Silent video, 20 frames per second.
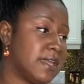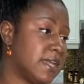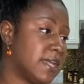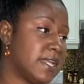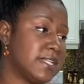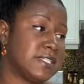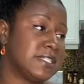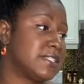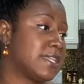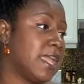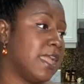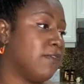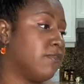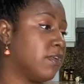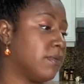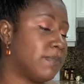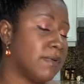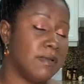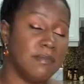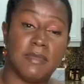I just gave
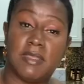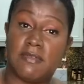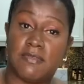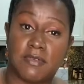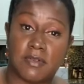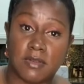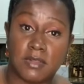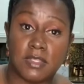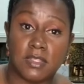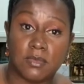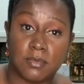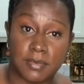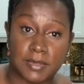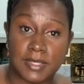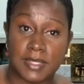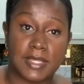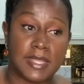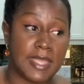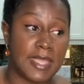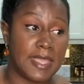up on me for a little
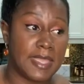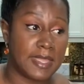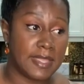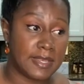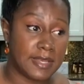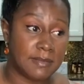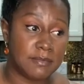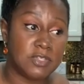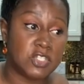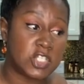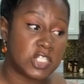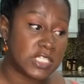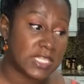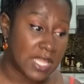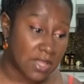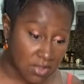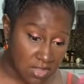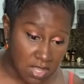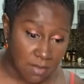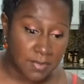bit, and I'm just
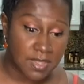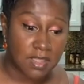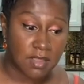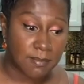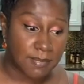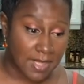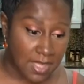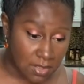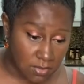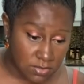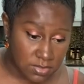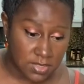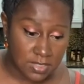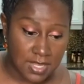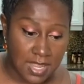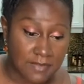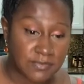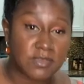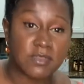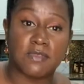now coming about
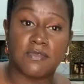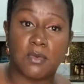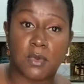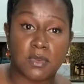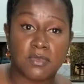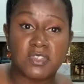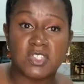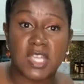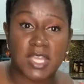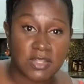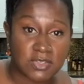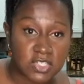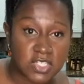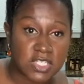after the fourth child.